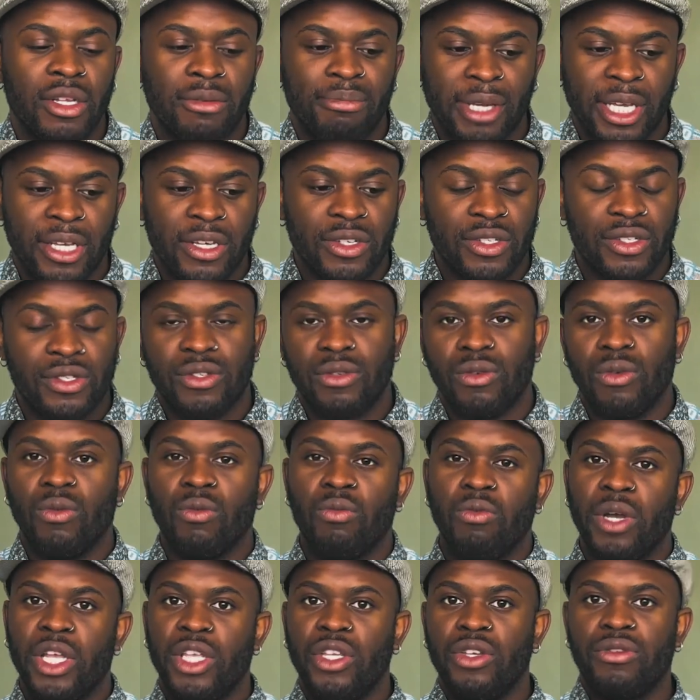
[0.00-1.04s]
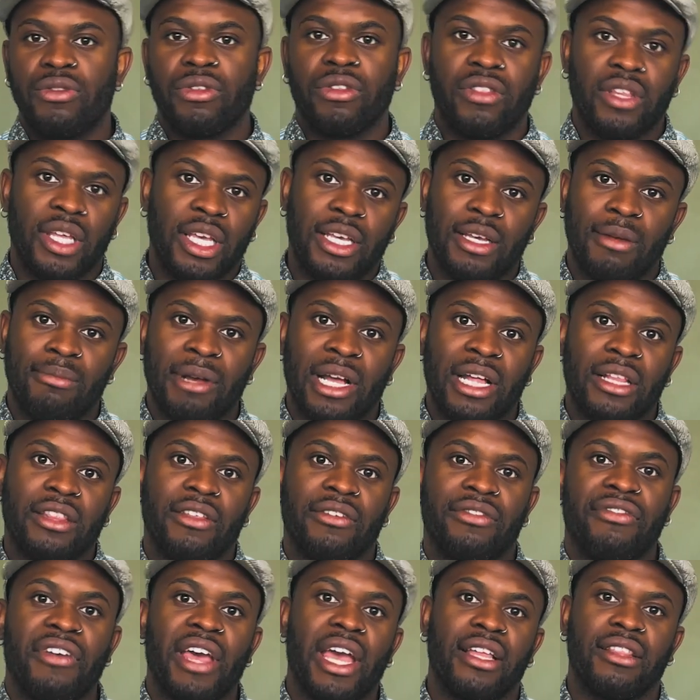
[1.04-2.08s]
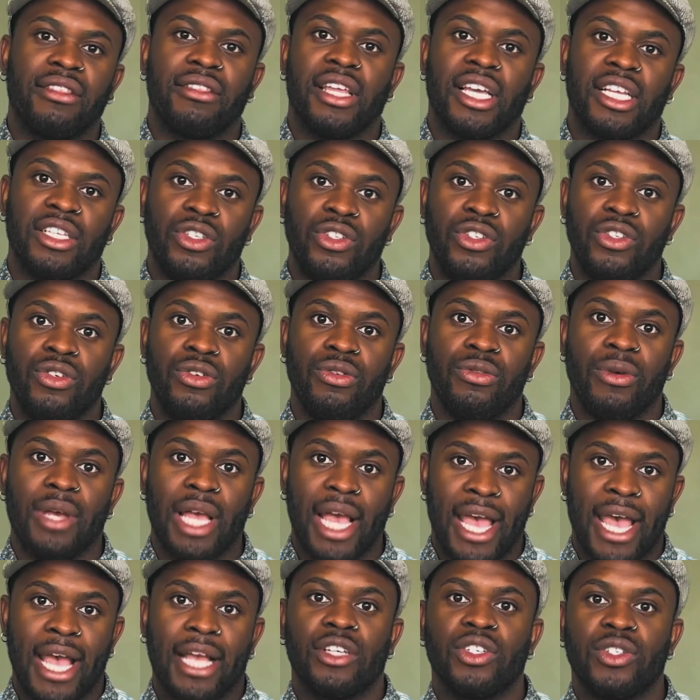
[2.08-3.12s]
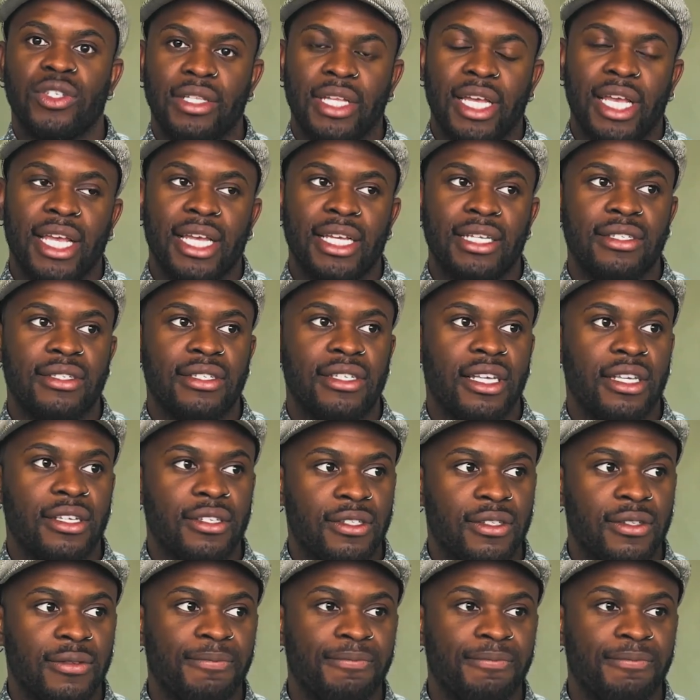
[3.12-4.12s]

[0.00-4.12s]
Because when you think about the fact that you actually exist,